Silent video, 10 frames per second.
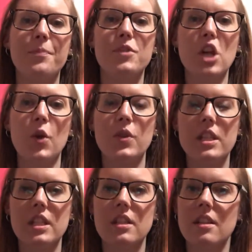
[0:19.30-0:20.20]
So
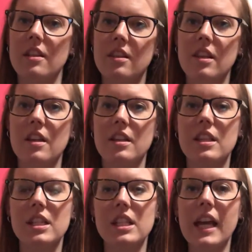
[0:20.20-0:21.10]
this is
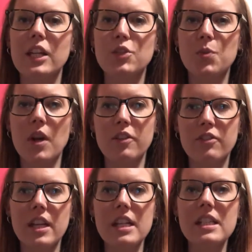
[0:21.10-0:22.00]
the second one of
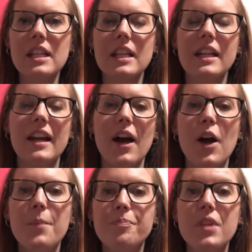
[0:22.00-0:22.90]
these.
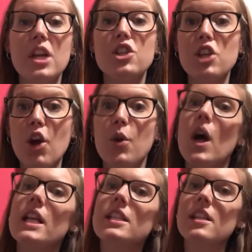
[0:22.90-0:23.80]
So
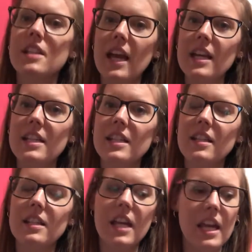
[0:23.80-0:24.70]
today's
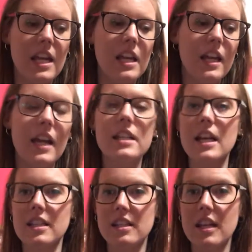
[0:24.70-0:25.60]
tea is,
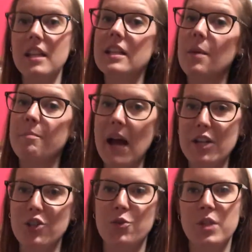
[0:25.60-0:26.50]
as I said, it's a
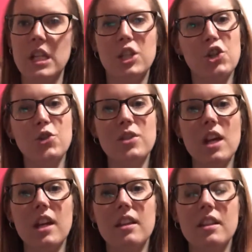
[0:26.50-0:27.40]
magical Tea
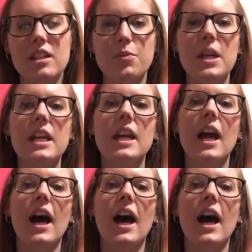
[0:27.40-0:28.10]
Tuesday this week.